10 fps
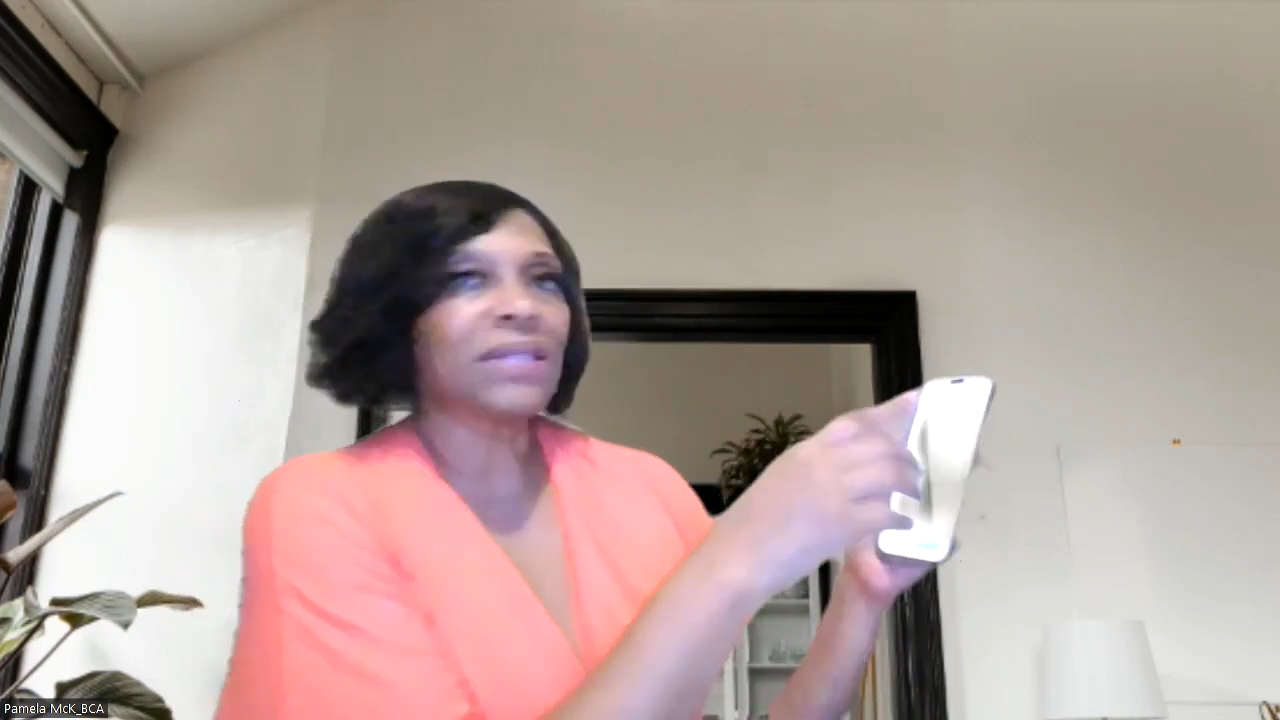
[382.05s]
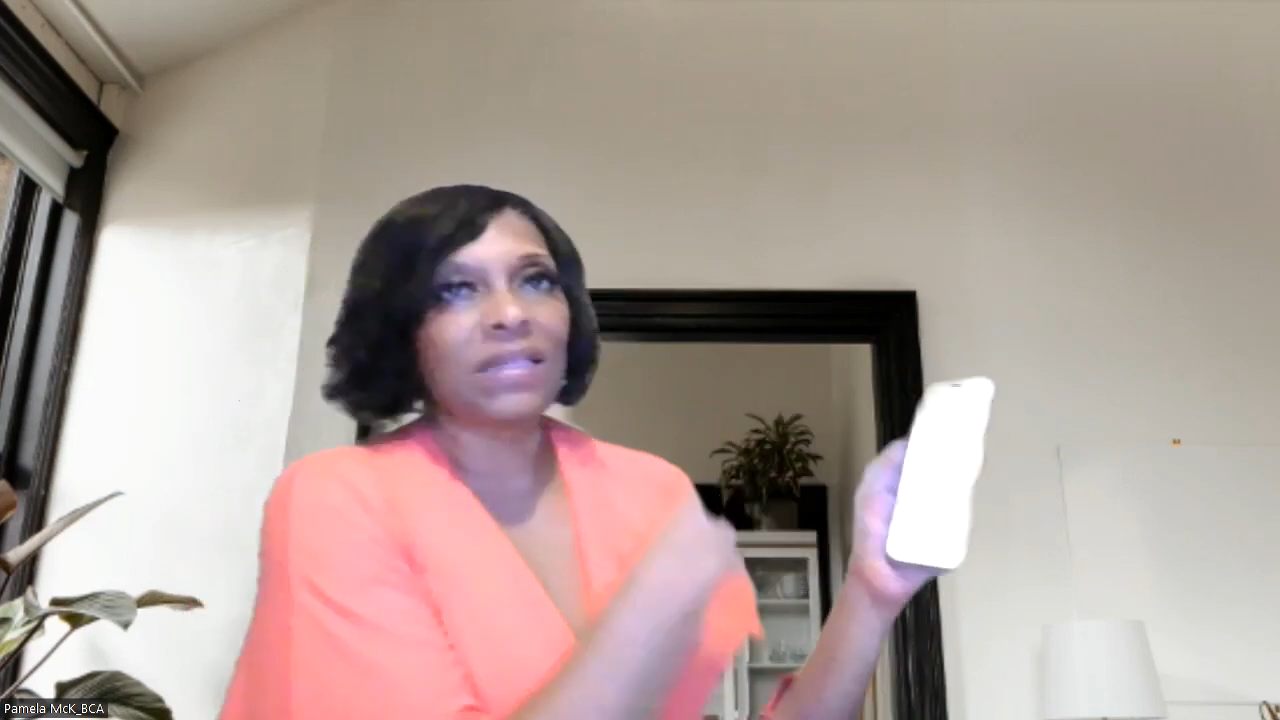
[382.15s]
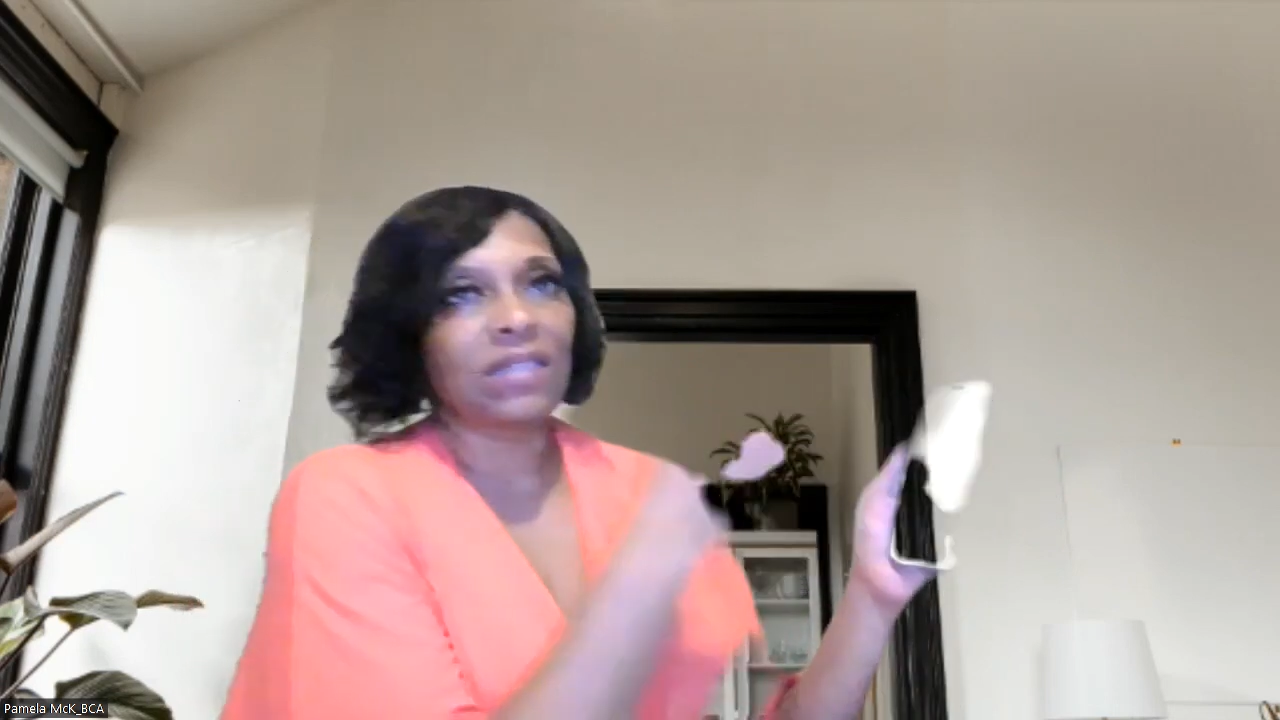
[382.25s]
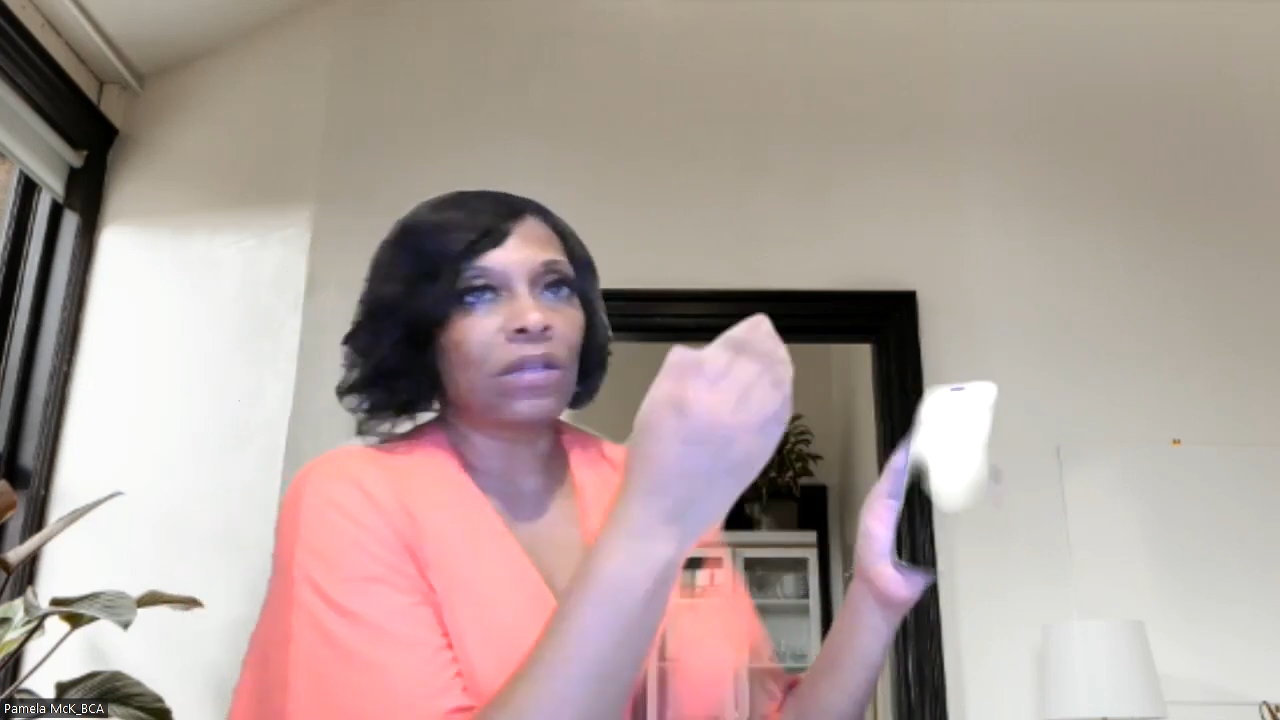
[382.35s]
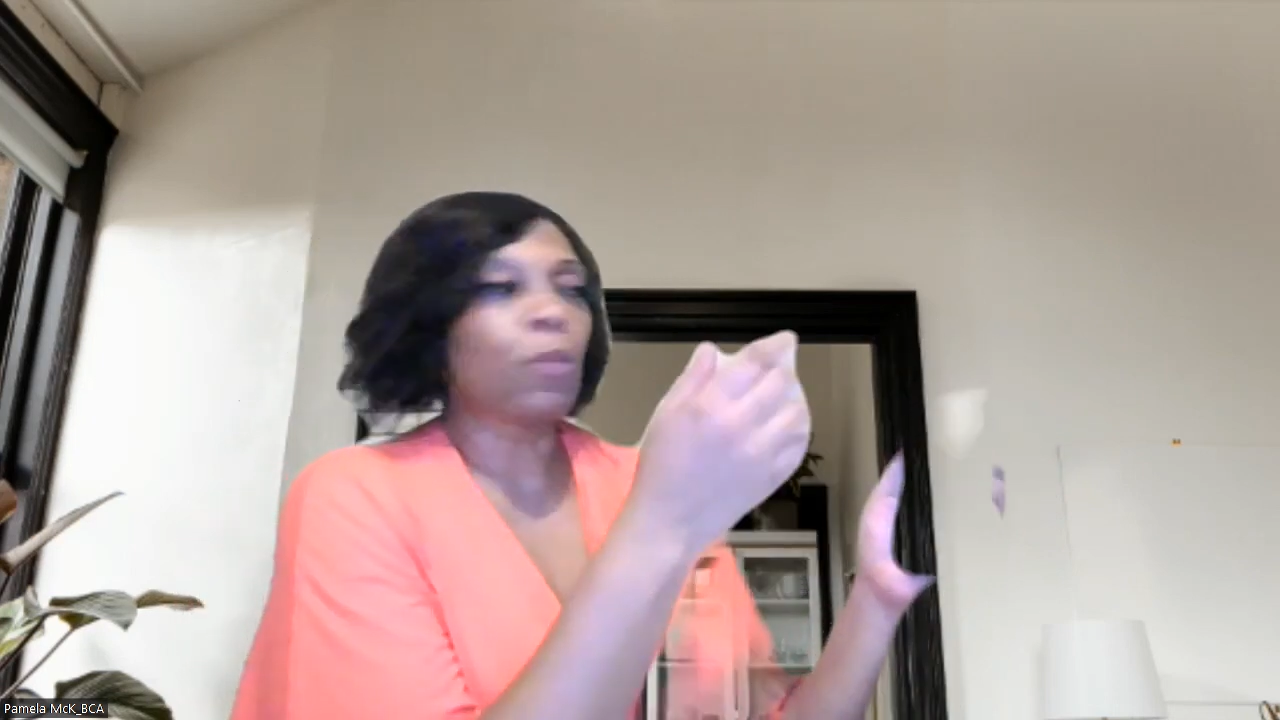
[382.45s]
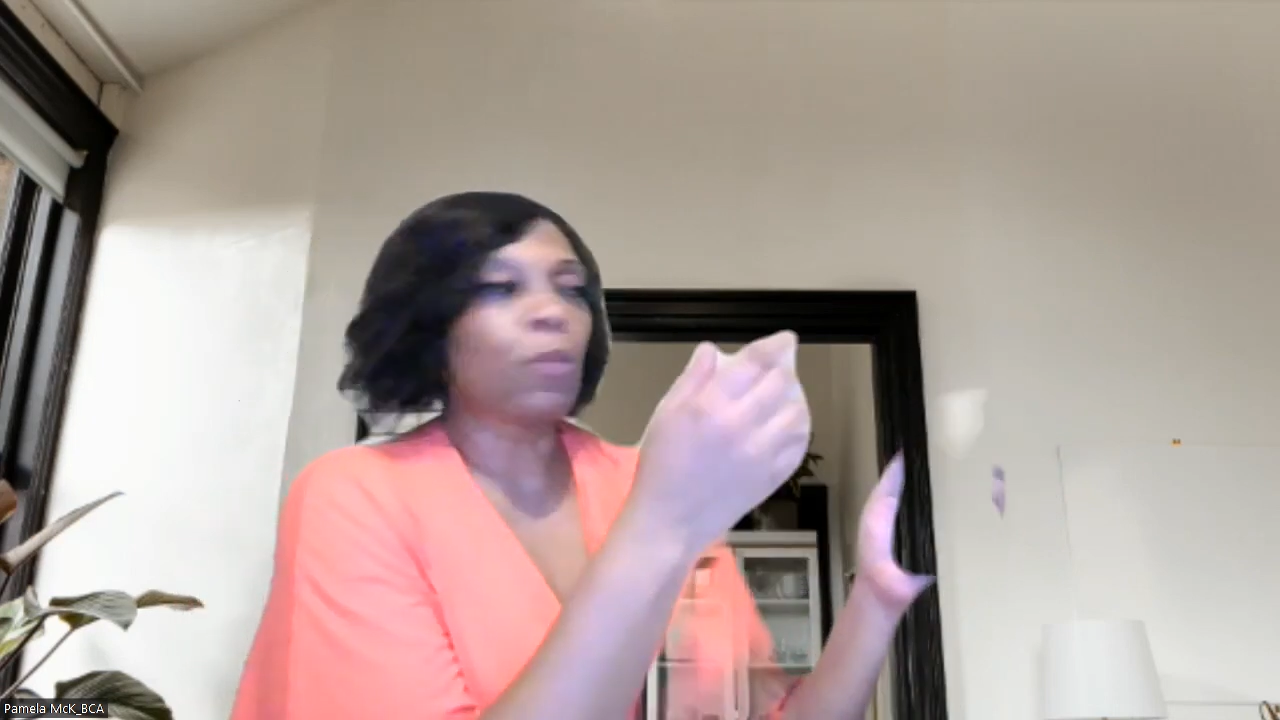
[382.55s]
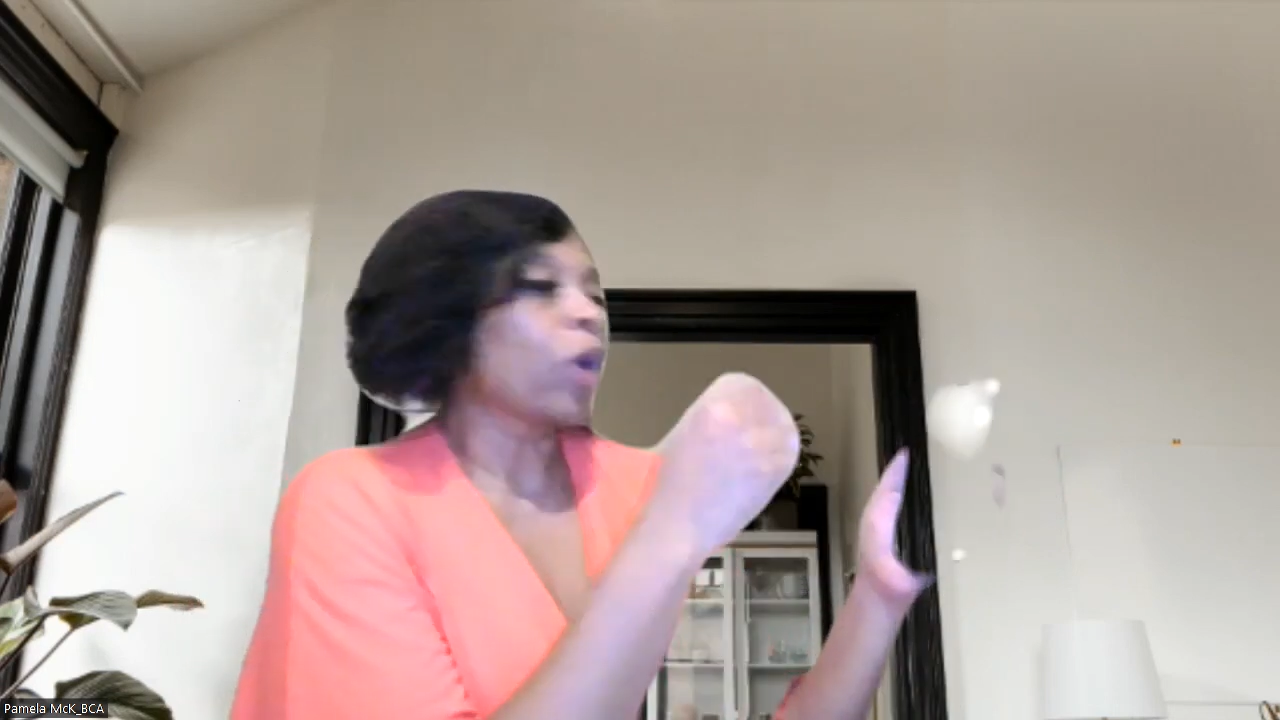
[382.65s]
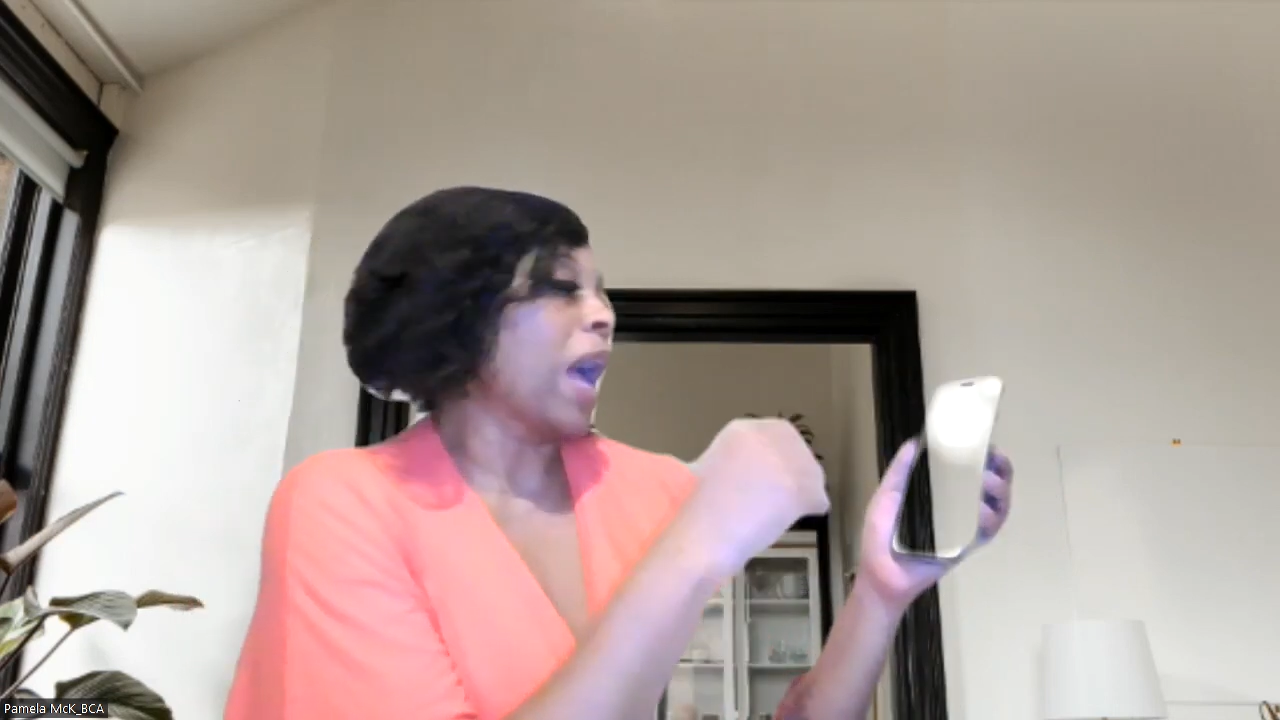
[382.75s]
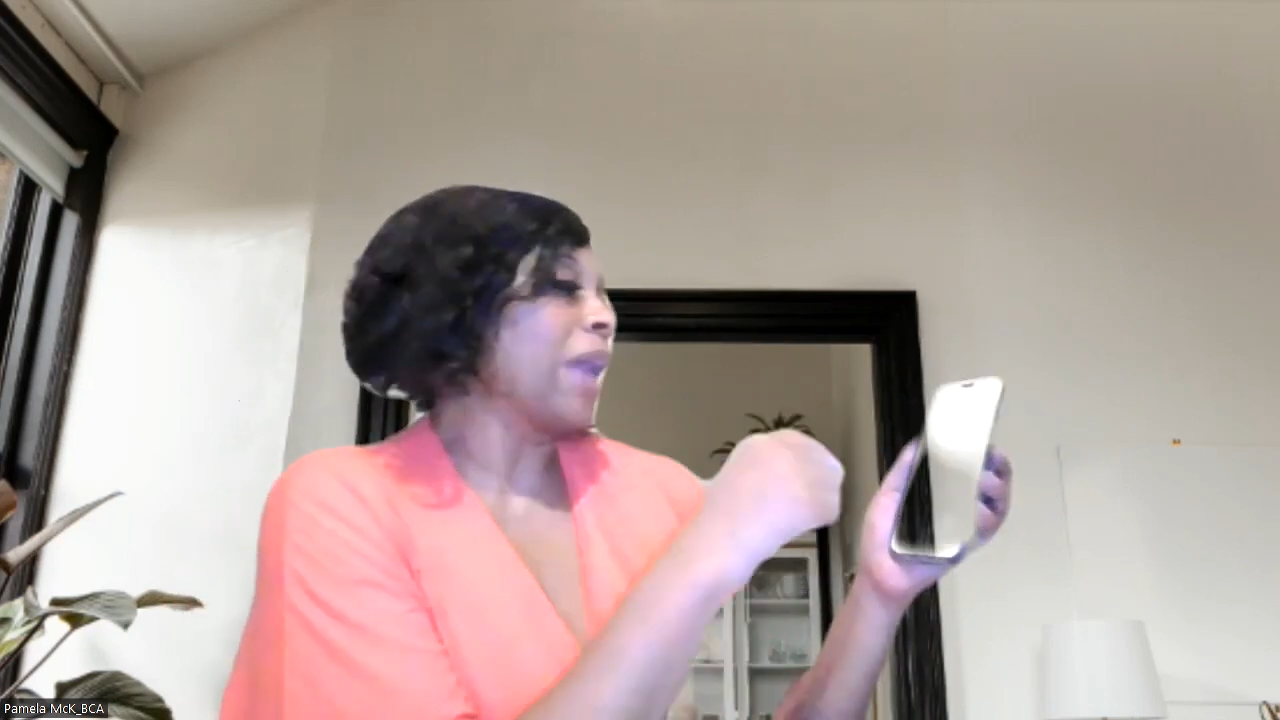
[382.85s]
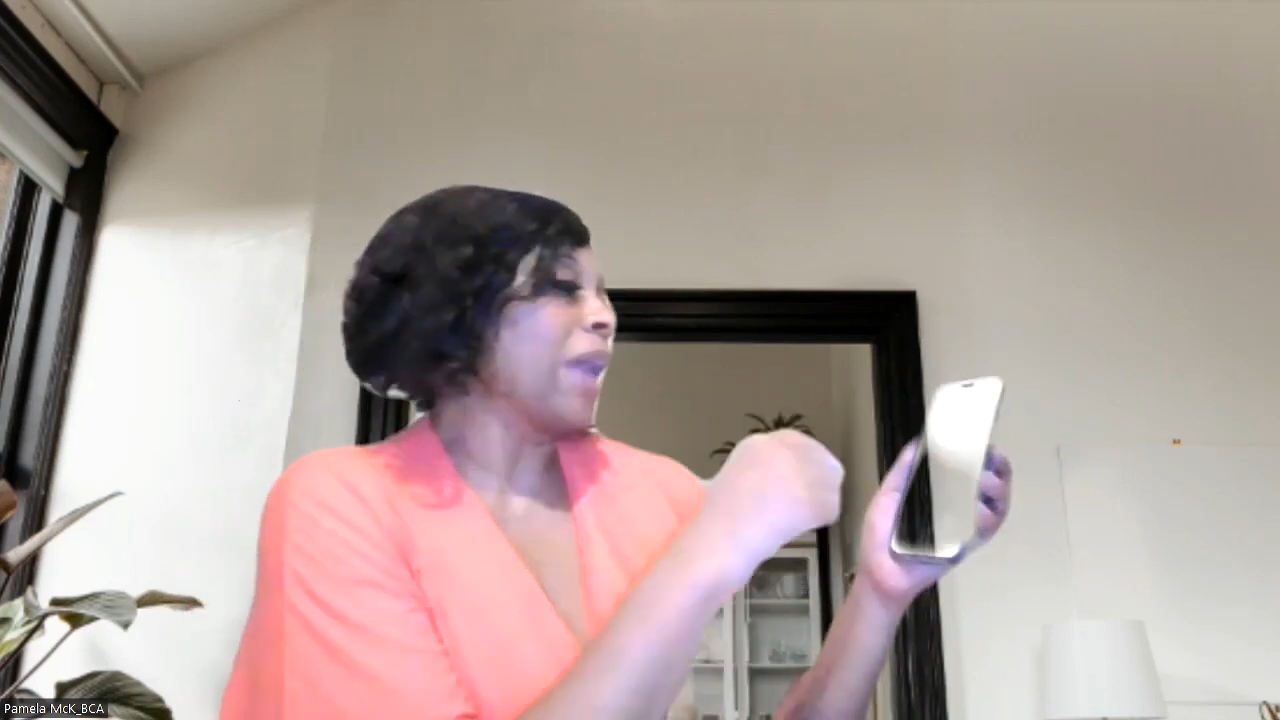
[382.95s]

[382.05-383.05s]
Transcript: that's a little more high